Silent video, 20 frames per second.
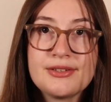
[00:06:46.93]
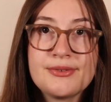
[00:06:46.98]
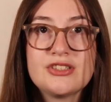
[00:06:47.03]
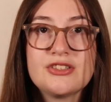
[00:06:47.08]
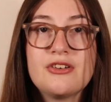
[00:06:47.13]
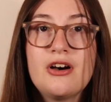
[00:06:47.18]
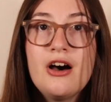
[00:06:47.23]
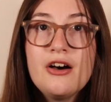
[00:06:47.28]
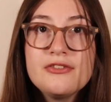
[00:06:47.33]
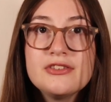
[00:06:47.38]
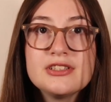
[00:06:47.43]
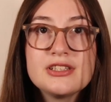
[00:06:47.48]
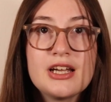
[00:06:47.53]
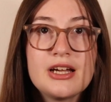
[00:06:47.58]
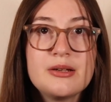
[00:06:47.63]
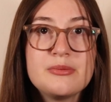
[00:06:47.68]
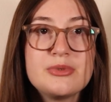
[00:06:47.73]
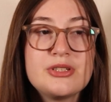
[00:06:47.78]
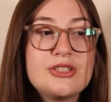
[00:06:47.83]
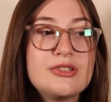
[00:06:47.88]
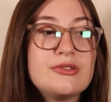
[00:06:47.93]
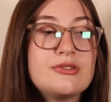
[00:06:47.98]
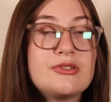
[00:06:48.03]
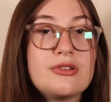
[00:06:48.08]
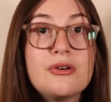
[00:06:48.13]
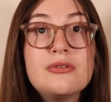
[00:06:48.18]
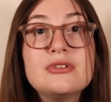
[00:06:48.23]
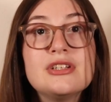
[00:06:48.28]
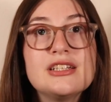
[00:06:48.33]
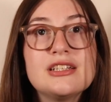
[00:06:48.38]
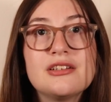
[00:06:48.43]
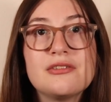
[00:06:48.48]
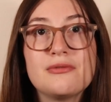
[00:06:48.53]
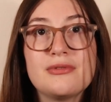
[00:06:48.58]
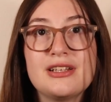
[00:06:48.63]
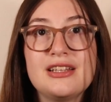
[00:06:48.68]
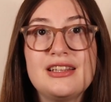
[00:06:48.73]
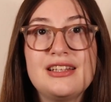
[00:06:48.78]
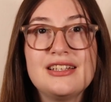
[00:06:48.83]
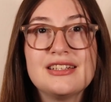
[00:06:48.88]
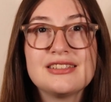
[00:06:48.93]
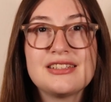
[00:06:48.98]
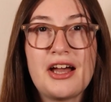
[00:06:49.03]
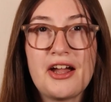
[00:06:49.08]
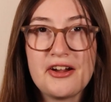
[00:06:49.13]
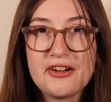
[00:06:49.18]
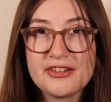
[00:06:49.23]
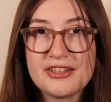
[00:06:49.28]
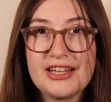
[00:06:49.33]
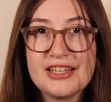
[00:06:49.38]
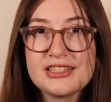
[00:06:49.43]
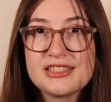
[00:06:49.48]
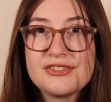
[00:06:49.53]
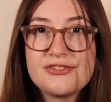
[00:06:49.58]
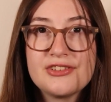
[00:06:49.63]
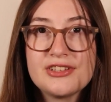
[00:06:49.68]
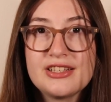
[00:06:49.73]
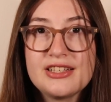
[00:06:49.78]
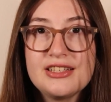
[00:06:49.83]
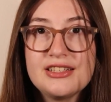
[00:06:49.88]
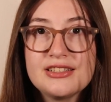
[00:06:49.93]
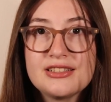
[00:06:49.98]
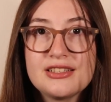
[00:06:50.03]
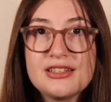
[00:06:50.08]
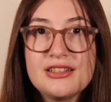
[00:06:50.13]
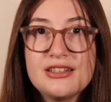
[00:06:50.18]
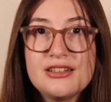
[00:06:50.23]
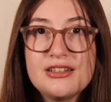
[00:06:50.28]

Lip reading: so oftentimes you don't need to read the entire text for these,